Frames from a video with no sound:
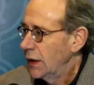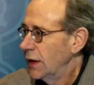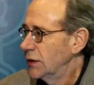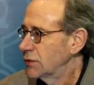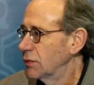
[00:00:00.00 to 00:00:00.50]

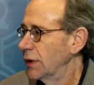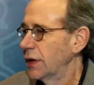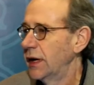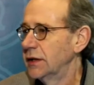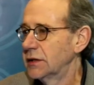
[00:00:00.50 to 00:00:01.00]
Each one
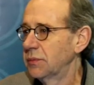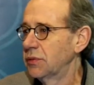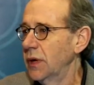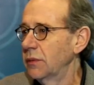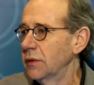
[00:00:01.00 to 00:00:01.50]
has the
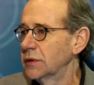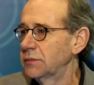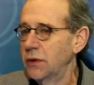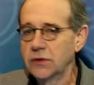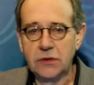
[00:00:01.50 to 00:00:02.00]
primary
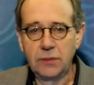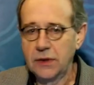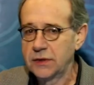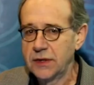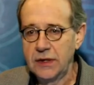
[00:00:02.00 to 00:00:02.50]

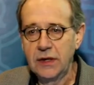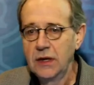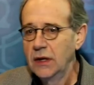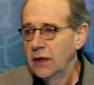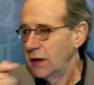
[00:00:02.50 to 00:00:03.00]
responsibility
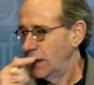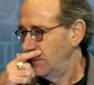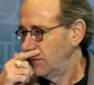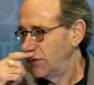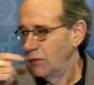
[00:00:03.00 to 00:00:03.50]

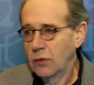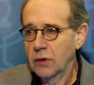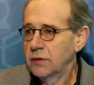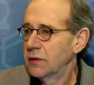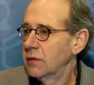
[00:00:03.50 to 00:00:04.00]
for
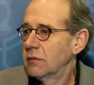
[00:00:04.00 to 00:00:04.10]
what